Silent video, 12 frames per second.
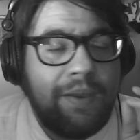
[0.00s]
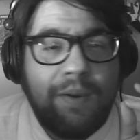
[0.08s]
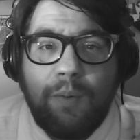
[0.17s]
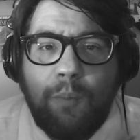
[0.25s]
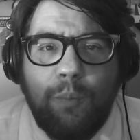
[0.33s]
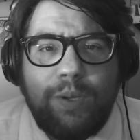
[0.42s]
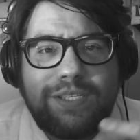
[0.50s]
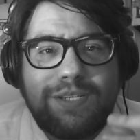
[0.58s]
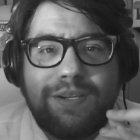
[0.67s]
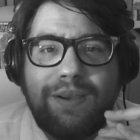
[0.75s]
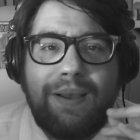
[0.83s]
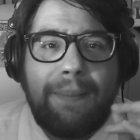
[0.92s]

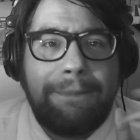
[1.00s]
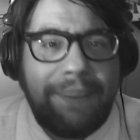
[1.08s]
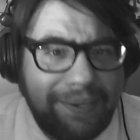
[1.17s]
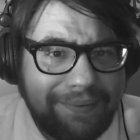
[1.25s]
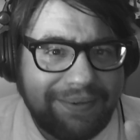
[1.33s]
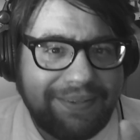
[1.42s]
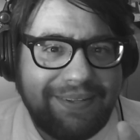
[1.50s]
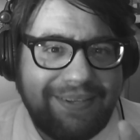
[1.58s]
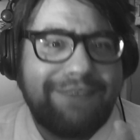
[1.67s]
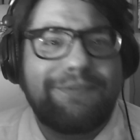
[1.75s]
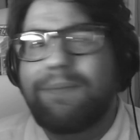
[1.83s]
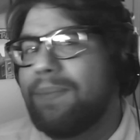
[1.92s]
which
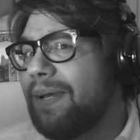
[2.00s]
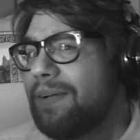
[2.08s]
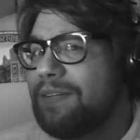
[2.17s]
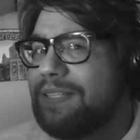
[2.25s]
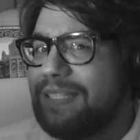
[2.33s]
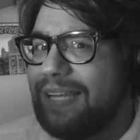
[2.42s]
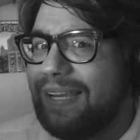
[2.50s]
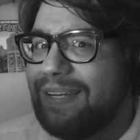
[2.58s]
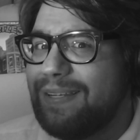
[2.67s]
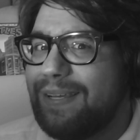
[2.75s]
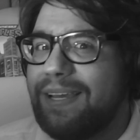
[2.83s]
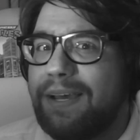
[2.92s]
apparently, from my
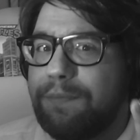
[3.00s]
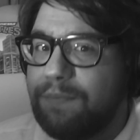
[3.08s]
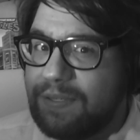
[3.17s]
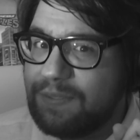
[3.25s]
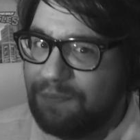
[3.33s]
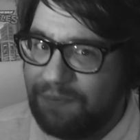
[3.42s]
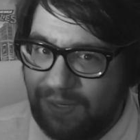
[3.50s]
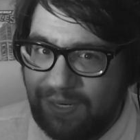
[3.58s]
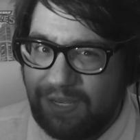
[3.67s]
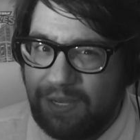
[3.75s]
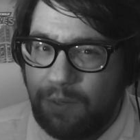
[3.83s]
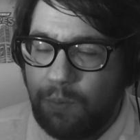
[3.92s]
understanding of this
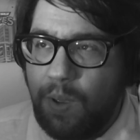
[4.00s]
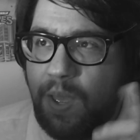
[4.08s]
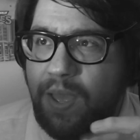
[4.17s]
video,